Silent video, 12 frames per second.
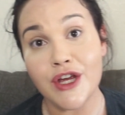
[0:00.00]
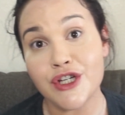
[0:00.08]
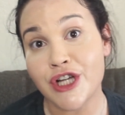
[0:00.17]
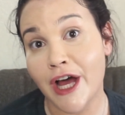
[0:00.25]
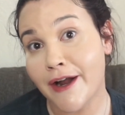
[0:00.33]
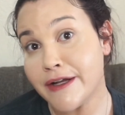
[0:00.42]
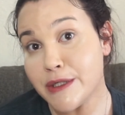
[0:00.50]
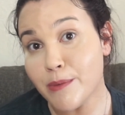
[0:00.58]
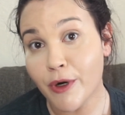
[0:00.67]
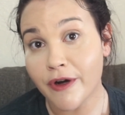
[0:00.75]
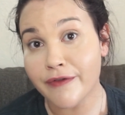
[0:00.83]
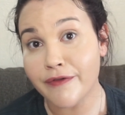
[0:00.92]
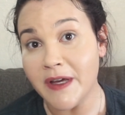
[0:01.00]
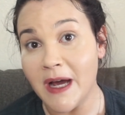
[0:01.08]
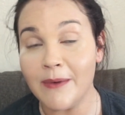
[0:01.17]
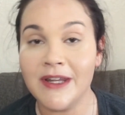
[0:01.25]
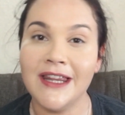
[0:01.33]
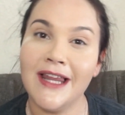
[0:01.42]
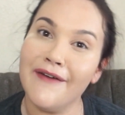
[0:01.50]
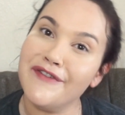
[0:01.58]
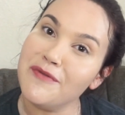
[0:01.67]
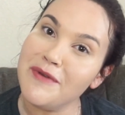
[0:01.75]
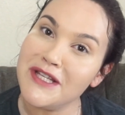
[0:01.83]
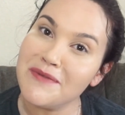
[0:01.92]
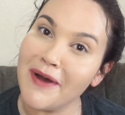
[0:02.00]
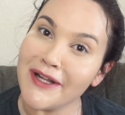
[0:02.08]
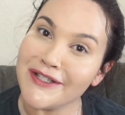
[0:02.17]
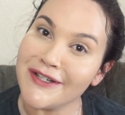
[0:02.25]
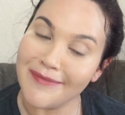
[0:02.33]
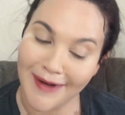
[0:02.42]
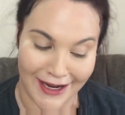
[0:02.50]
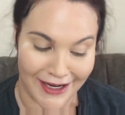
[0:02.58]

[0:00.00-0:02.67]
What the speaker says: Shout out to Morphe. I would love to be sponsored by